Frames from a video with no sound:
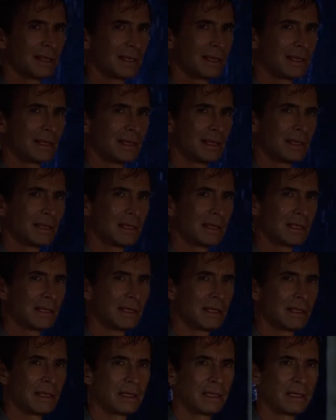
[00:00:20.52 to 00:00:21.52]

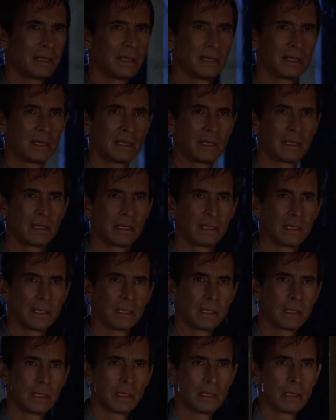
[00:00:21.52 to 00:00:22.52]

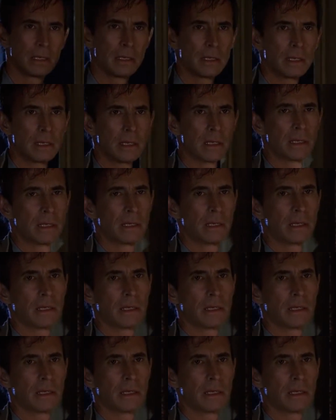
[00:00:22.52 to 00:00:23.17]
Nobody speaks.